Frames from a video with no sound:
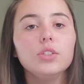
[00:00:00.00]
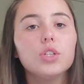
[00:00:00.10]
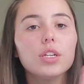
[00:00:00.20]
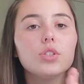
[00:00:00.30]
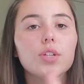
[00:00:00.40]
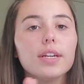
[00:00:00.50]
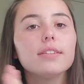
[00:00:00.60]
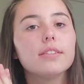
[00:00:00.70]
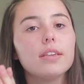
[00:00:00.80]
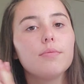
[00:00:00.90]
Just try to
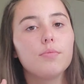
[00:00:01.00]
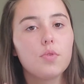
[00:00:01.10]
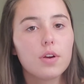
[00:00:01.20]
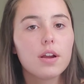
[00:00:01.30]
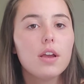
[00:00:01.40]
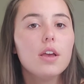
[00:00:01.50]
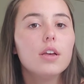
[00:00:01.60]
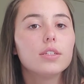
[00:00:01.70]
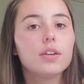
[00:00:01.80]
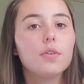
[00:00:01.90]
sleep more.
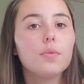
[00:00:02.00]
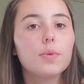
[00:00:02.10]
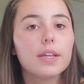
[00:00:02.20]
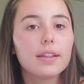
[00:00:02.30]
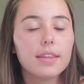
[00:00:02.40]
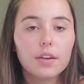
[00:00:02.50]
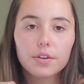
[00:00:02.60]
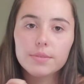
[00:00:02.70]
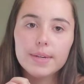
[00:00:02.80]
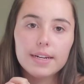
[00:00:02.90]
So when Theo
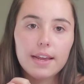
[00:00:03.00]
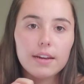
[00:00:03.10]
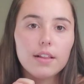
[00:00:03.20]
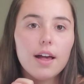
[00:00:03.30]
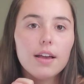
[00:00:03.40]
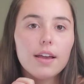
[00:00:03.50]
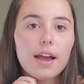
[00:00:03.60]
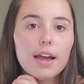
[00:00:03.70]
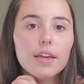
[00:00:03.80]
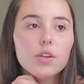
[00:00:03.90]
goes to bed at 9 o'clock,
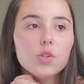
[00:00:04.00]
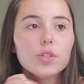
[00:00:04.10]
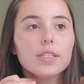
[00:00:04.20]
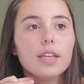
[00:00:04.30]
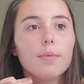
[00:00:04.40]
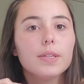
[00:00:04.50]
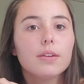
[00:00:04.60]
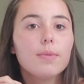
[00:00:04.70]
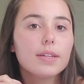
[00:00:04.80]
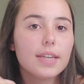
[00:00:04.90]
I usually stay up
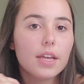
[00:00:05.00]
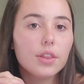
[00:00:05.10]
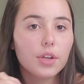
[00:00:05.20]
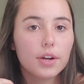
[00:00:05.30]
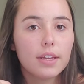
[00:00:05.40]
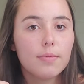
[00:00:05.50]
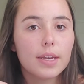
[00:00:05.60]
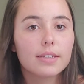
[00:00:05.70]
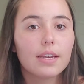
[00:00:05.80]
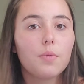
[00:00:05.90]
until about 10:30
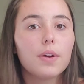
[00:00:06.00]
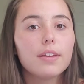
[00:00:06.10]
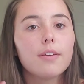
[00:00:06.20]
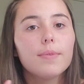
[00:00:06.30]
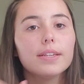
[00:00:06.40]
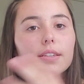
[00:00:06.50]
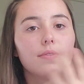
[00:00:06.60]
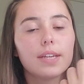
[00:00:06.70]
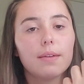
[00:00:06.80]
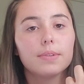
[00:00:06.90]
because I want to give
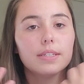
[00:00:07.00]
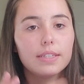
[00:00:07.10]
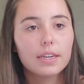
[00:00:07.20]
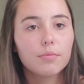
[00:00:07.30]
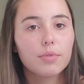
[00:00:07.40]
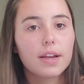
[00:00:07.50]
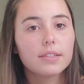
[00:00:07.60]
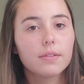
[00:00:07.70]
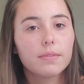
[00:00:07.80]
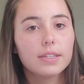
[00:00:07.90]
myself time to
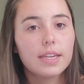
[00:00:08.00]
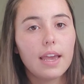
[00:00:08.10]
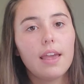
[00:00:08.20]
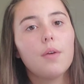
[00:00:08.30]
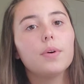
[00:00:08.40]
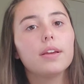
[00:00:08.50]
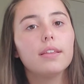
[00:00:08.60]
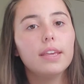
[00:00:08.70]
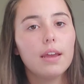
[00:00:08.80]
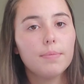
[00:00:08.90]
decompress from the day. I want to
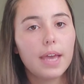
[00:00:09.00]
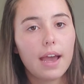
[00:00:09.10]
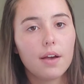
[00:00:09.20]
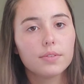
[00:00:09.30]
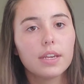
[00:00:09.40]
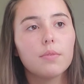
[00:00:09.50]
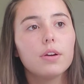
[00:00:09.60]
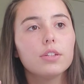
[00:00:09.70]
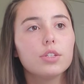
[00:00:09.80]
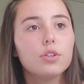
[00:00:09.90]
clean up the house. I
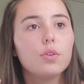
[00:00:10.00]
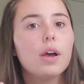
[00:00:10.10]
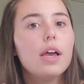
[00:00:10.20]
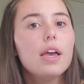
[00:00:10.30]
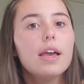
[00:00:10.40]
want to